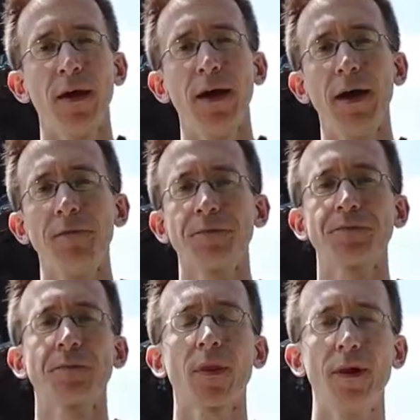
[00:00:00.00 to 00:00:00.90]
And
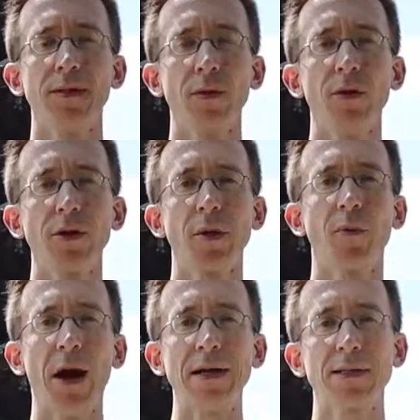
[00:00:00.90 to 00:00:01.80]
it's a really good
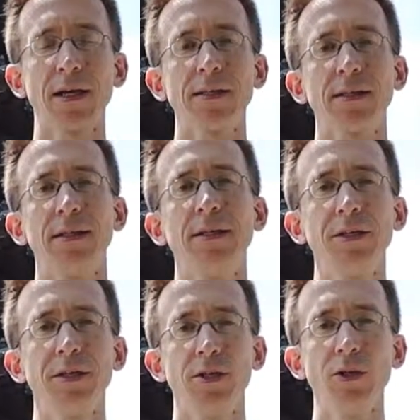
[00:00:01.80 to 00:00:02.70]
process. It
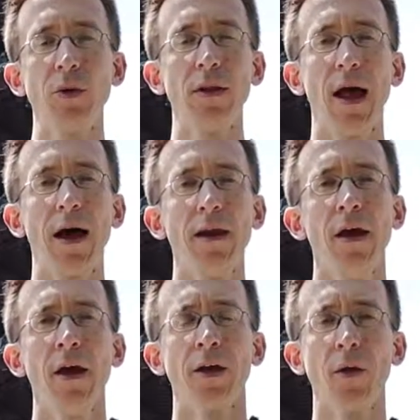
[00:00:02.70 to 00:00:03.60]
teaches you a lot
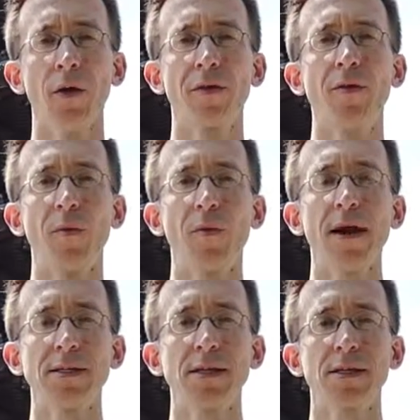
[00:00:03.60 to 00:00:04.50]
going through the
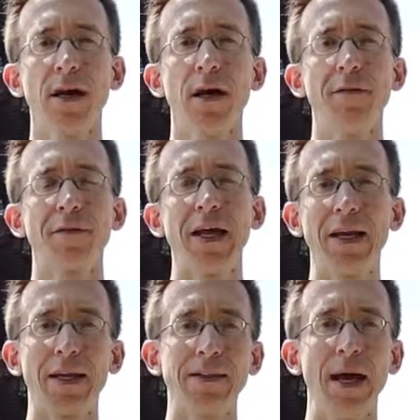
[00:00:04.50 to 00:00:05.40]
process of
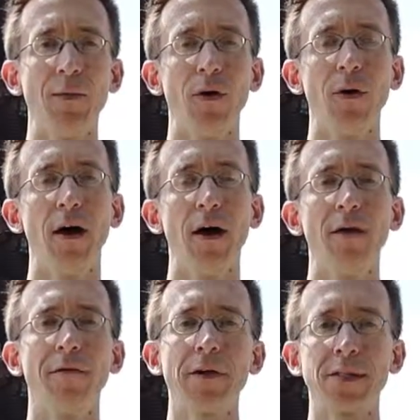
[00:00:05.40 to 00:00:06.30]
getting a demo
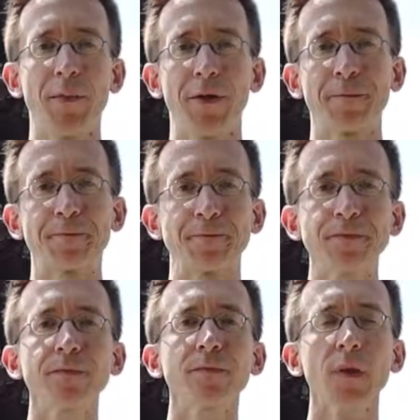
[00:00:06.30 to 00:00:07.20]
of something.
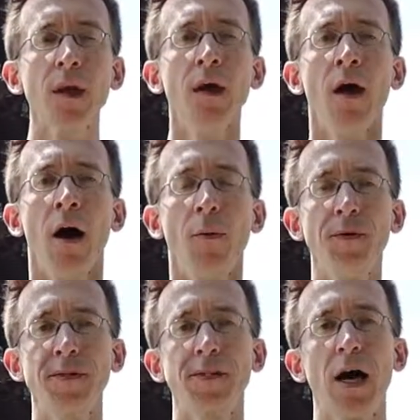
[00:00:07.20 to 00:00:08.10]
Hope
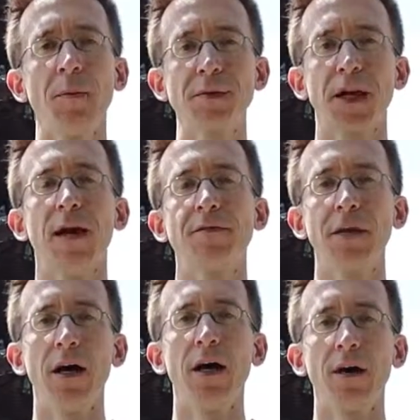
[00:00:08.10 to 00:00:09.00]
this has helped. I have
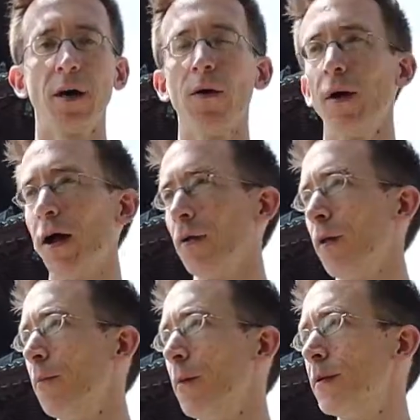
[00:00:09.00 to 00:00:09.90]
to go
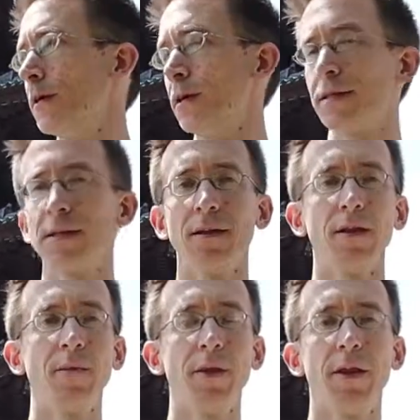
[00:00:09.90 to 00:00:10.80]
around, maybe see a
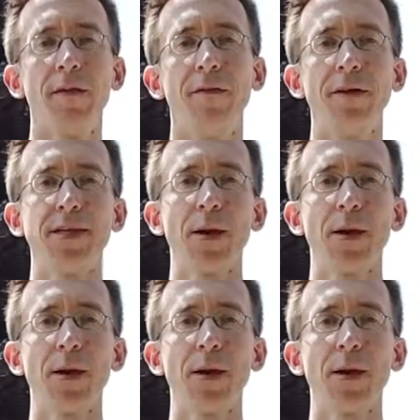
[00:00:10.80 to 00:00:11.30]
little bit of the